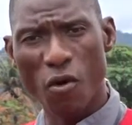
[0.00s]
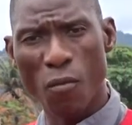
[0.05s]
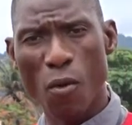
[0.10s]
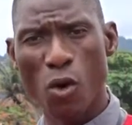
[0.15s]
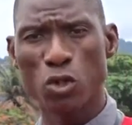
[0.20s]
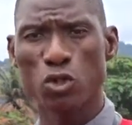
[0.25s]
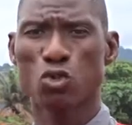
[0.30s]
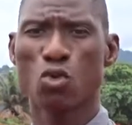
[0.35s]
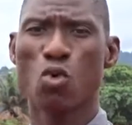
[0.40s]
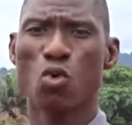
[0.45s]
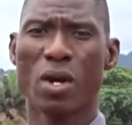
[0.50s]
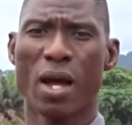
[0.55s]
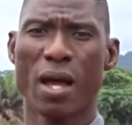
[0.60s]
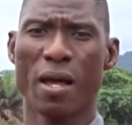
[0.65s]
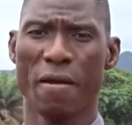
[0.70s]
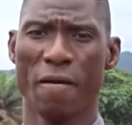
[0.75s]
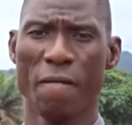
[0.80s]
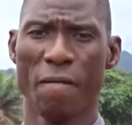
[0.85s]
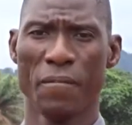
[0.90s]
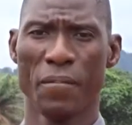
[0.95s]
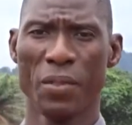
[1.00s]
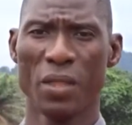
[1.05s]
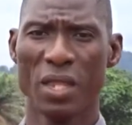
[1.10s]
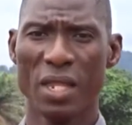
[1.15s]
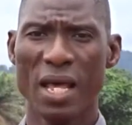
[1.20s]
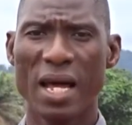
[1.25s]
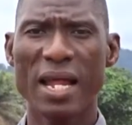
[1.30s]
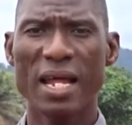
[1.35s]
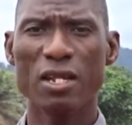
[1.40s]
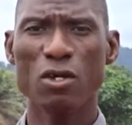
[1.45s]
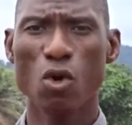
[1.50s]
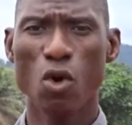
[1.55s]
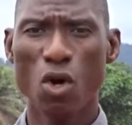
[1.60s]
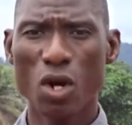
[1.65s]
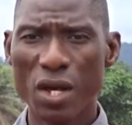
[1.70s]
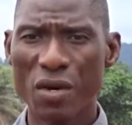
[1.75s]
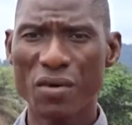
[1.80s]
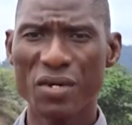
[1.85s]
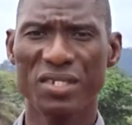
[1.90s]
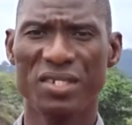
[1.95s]
Bonskouka. That are the
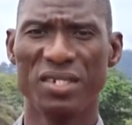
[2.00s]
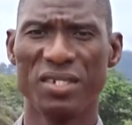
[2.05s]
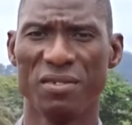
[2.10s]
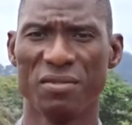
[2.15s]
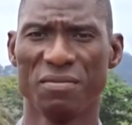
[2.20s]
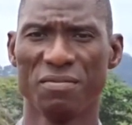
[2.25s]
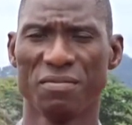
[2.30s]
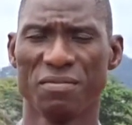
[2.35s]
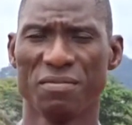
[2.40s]
only reason.